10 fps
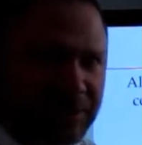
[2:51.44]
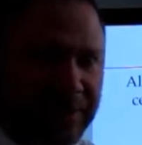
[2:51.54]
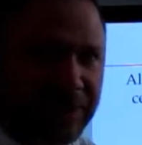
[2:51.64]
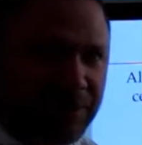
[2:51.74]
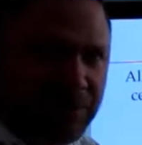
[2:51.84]

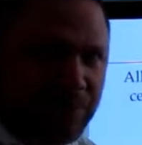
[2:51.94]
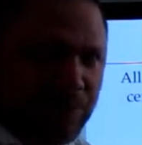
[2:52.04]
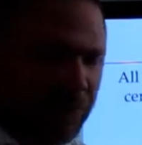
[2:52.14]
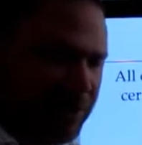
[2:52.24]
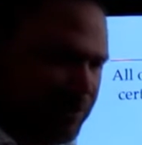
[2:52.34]
that a little bit
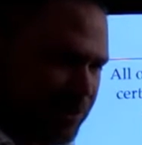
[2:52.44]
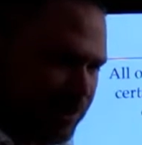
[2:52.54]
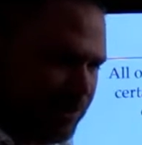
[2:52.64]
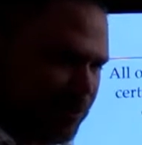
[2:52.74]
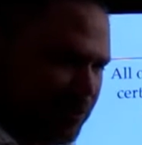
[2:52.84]
more in
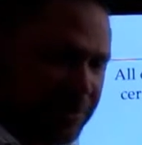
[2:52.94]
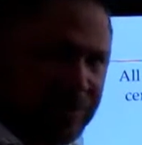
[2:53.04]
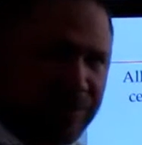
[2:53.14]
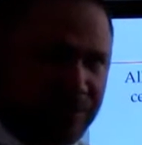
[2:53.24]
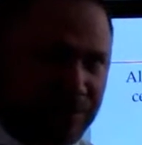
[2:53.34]
terms of what the
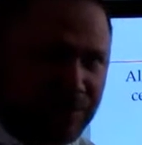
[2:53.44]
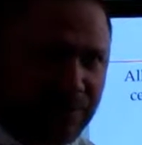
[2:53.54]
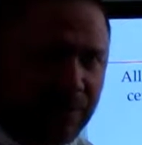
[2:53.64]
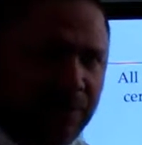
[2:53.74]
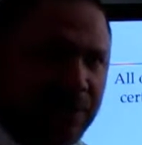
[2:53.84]
differences
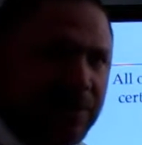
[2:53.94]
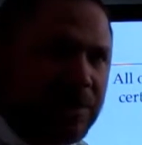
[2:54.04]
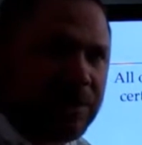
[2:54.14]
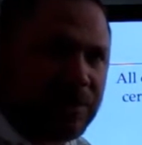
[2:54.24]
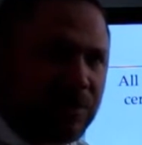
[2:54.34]
are,
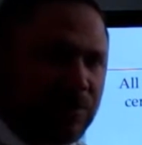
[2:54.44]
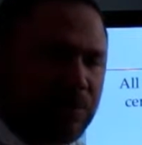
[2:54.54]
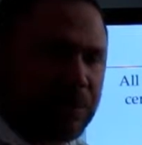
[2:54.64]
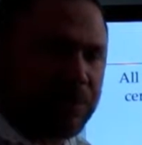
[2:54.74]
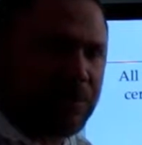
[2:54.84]

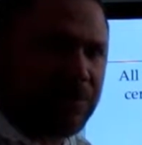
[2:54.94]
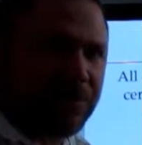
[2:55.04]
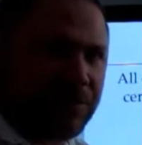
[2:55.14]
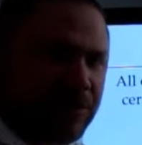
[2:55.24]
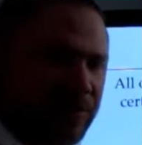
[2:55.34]
so you
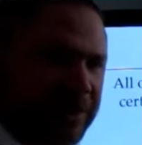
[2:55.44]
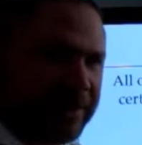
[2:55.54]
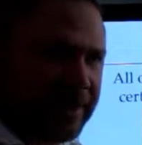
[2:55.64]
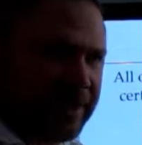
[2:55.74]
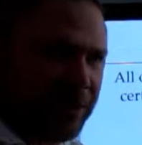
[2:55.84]
can
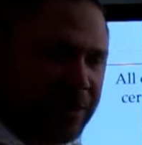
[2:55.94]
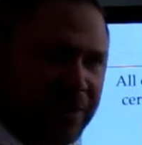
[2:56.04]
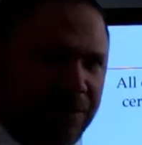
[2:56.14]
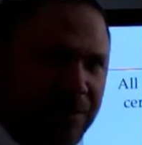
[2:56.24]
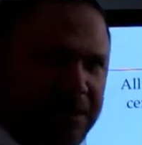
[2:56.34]
check that out
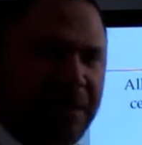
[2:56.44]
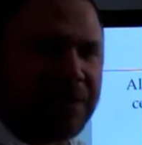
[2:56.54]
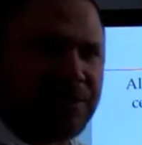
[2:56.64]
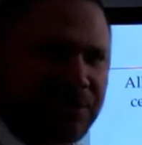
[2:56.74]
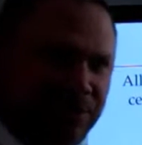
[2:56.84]
there
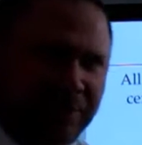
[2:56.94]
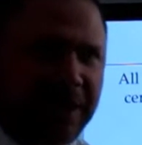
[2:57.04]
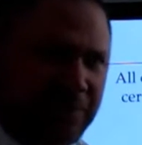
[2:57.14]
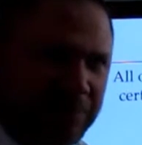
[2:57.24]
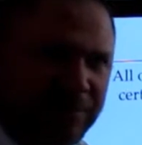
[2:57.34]
beyond just your
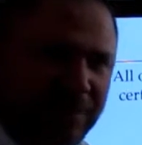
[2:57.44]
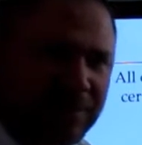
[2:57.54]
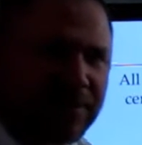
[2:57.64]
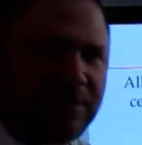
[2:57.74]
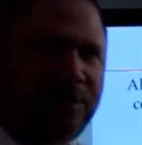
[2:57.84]
common
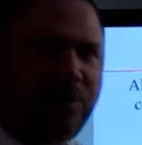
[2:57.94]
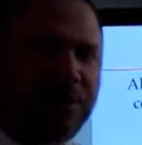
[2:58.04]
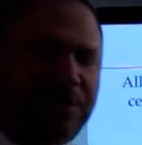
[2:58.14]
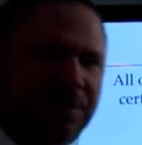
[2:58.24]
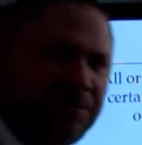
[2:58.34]
sense as to
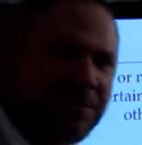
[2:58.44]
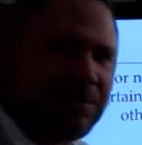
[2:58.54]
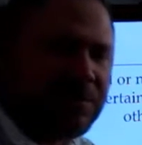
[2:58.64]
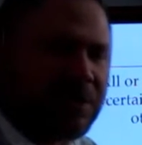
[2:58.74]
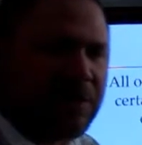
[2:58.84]
what the
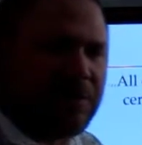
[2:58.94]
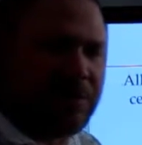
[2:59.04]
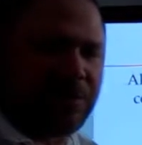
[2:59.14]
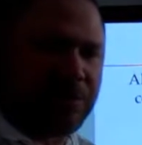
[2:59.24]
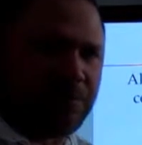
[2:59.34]
differences are
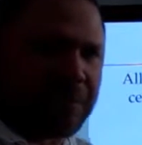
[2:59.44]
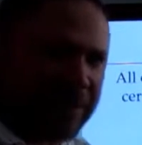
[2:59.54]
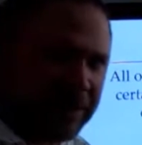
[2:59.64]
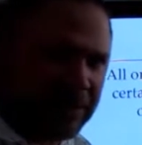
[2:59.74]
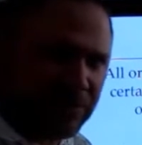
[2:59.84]
between the
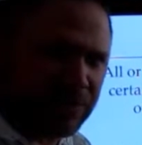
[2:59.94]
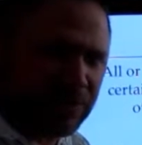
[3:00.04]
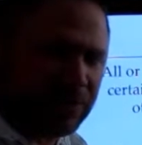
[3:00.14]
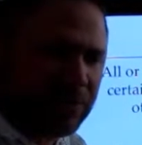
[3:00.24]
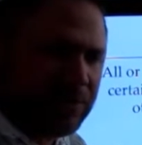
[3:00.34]

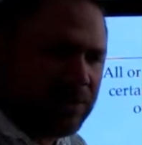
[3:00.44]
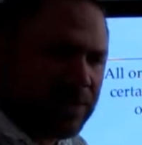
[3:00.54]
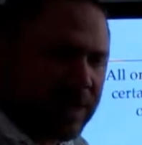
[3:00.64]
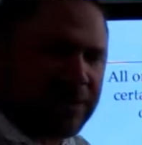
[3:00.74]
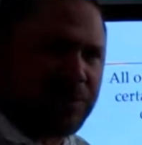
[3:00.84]
biological
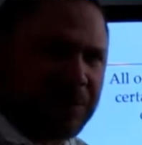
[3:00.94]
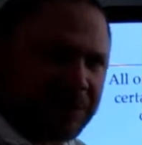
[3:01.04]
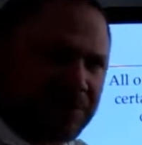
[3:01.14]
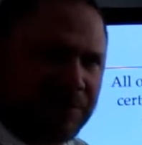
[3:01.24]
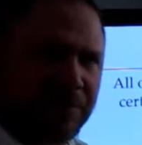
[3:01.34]
aspects of a